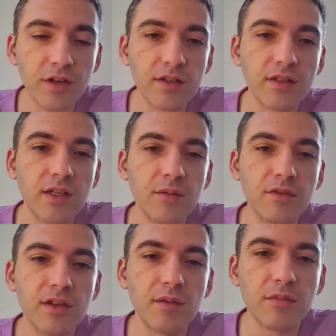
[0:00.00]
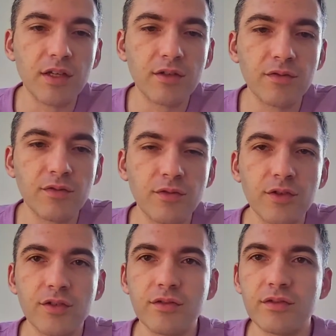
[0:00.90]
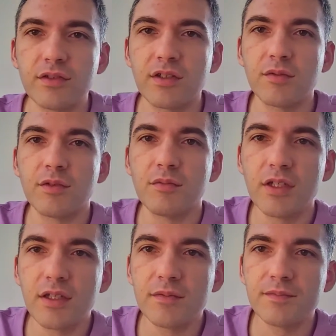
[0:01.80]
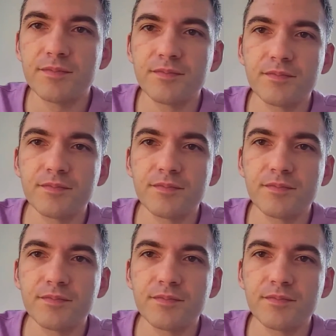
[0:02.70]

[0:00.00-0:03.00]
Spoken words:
me find the name of that maker for you. Just give me a minute.